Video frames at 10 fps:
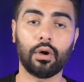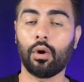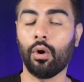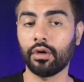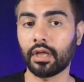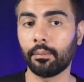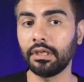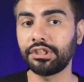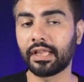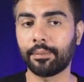or
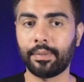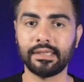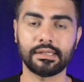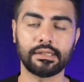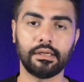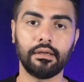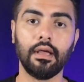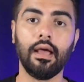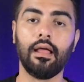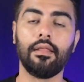commercial capacity,
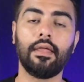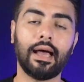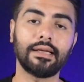the